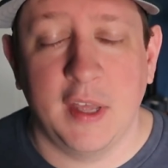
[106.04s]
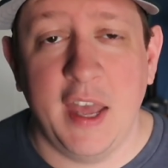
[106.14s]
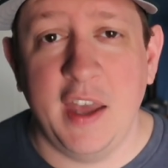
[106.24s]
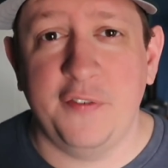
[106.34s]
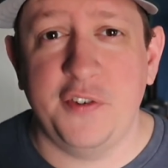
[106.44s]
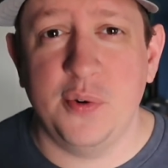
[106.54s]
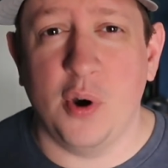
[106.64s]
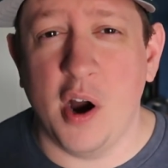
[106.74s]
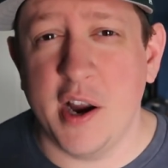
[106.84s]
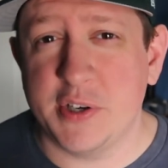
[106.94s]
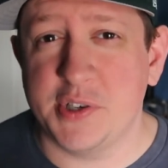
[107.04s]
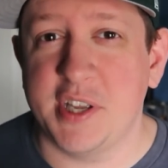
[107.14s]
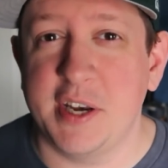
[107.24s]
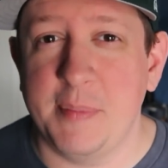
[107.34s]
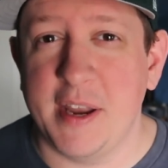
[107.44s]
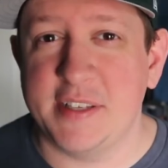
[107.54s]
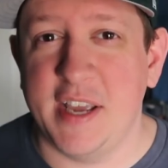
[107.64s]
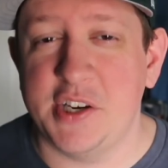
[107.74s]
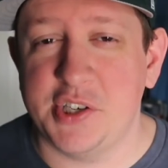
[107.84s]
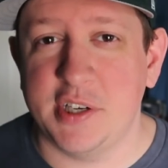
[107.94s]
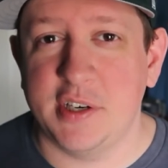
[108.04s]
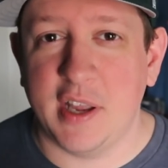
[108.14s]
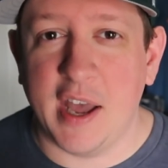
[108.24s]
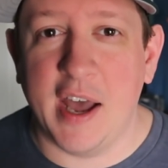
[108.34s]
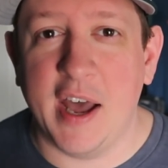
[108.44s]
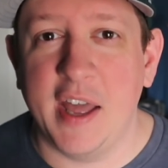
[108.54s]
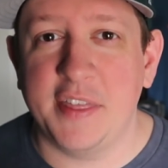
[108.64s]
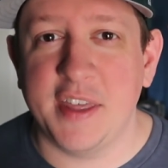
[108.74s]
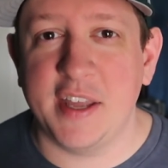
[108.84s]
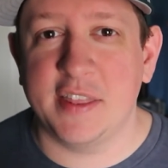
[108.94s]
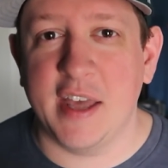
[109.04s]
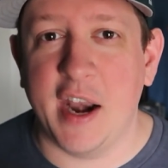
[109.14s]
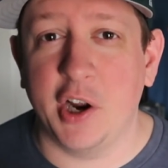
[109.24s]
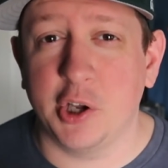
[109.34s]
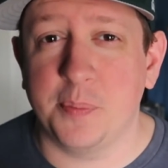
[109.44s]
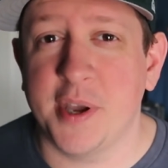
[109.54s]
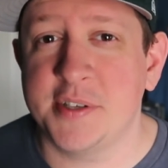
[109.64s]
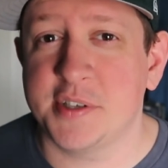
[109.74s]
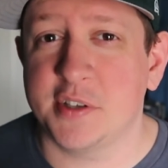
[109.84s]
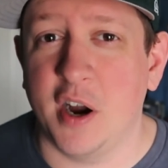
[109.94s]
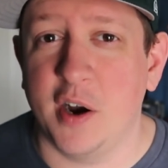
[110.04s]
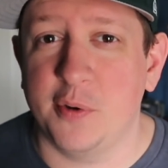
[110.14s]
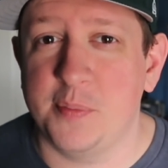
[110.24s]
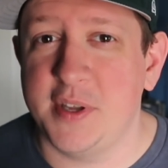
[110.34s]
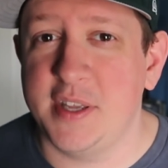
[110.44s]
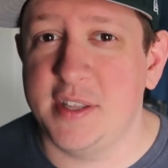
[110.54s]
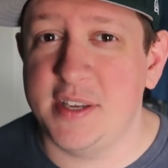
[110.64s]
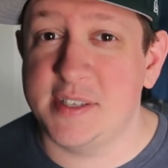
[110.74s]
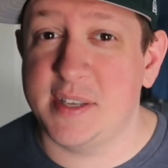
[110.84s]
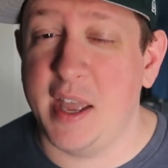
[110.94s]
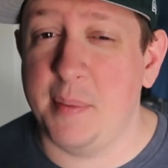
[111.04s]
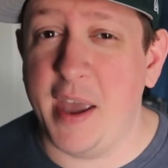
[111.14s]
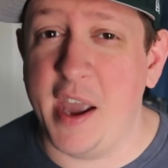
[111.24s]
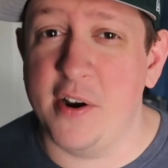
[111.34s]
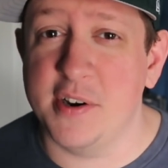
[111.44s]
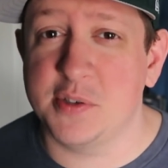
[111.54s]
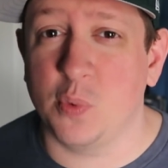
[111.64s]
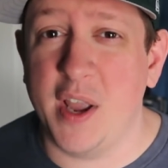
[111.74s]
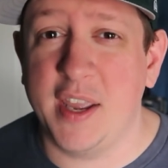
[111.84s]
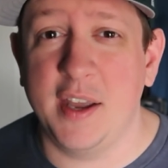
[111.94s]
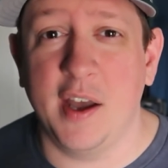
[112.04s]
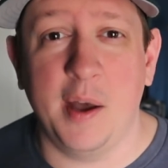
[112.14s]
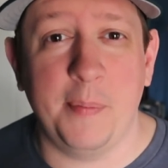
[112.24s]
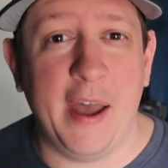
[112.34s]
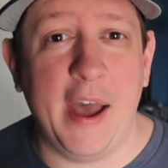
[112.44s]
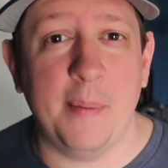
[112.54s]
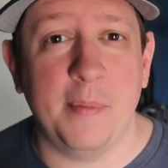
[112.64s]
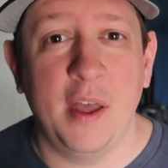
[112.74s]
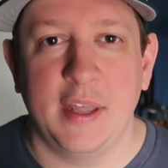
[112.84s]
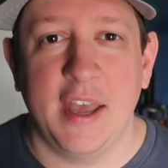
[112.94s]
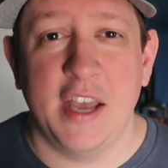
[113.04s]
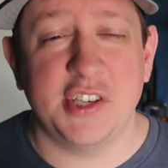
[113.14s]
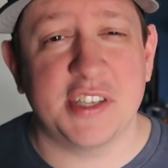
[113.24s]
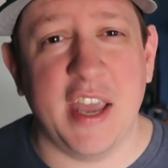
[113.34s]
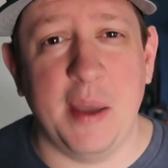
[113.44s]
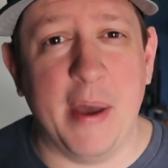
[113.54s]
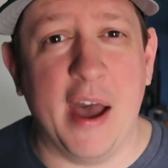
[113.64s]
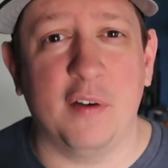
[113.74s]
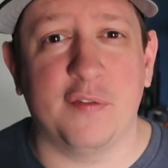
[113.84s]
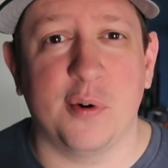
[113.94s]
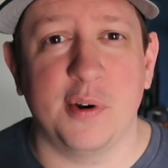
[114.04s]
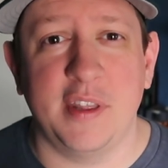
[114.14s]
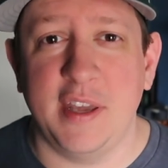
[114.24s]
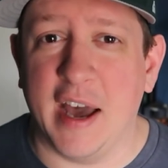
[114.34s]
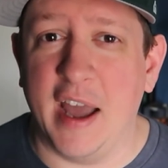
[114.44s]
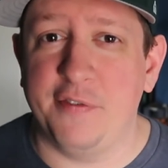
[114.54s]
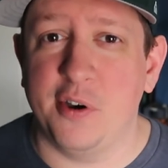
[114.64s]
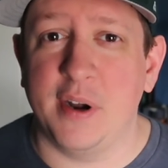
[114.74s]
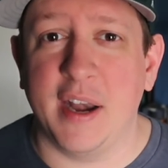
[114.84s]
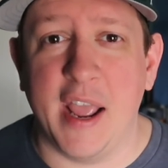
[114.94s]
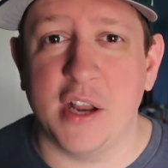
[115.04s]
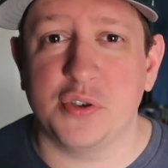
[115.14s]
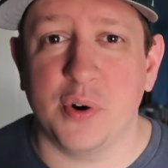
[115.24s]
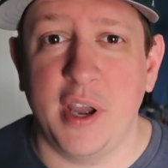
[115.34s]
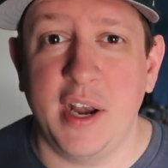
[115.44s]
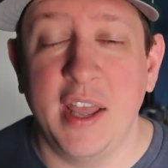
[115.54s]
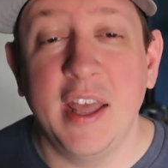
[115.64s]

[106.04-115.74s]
If you are interested in meditation, I think that a good place to start would be the Sam Harris Waking Up app. It just came out for the iPhone and Android.